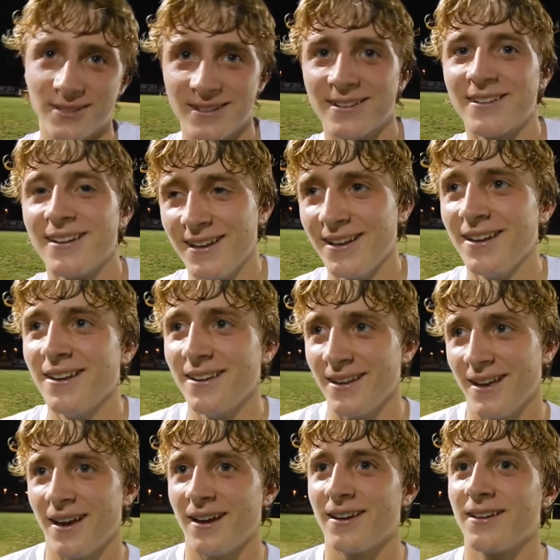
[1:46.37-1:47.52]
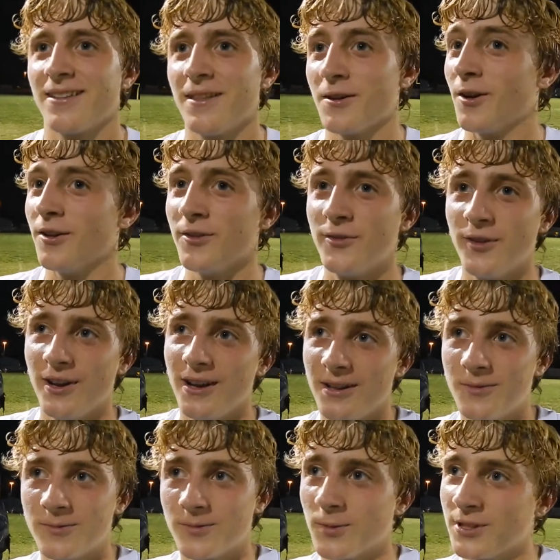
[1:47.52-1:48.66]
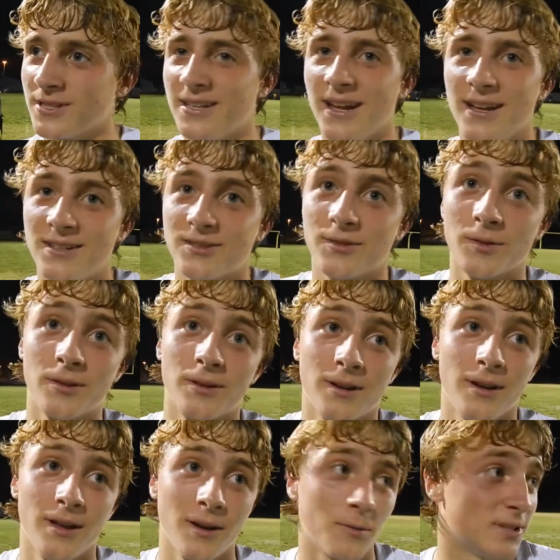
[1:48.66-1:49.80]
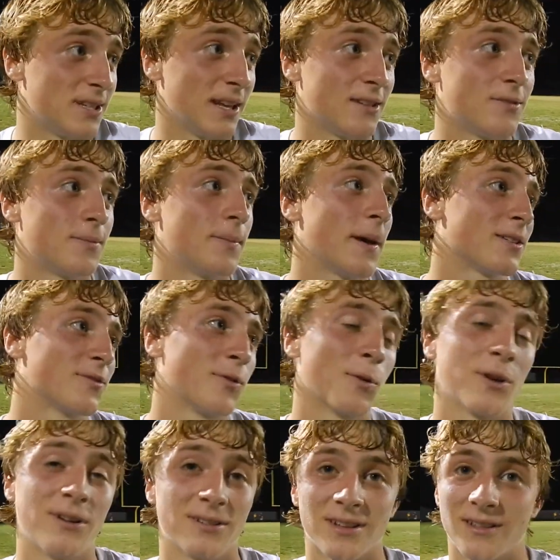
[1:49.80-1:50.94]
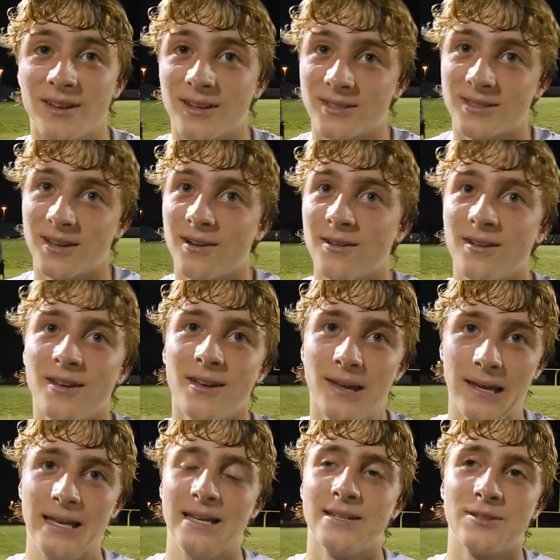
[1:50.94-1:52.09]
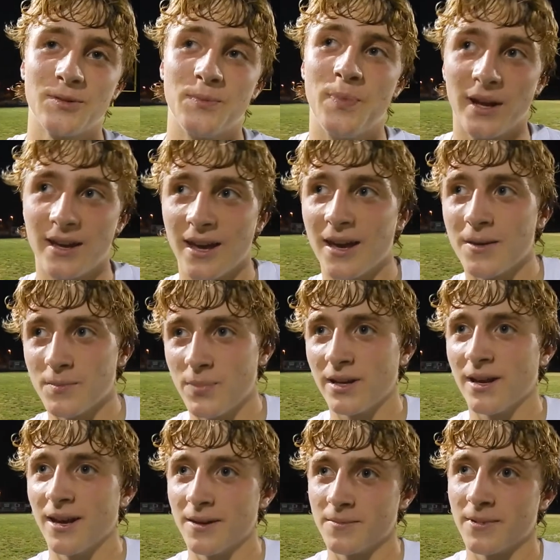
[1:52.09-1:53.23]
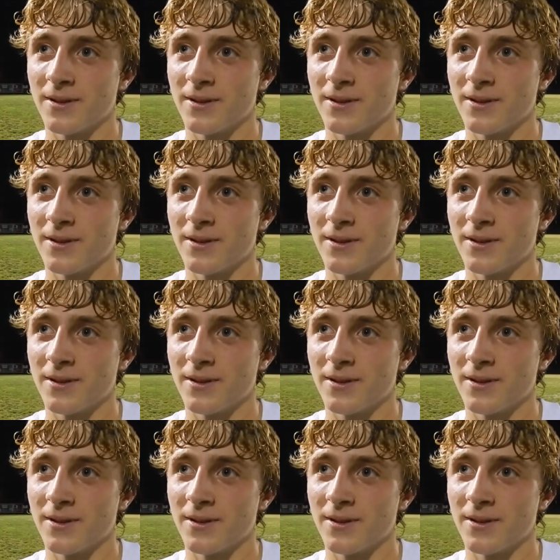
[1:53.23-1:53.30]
Mm-hmm. Yeah, they were undefeated. Won states for I want to say it's past four years, I think. So it's a big game, big game.